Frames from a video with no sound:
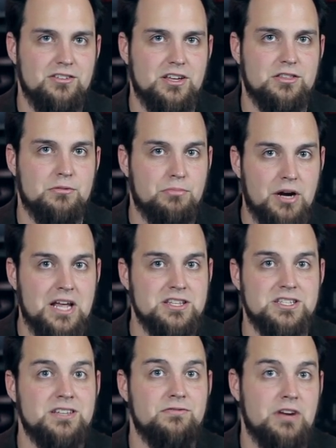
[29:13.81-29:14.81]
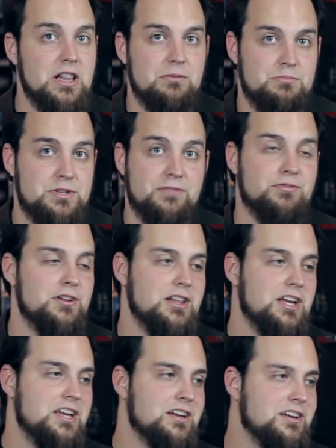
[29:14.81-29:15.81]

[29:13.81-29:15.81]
Like their brains develop differently.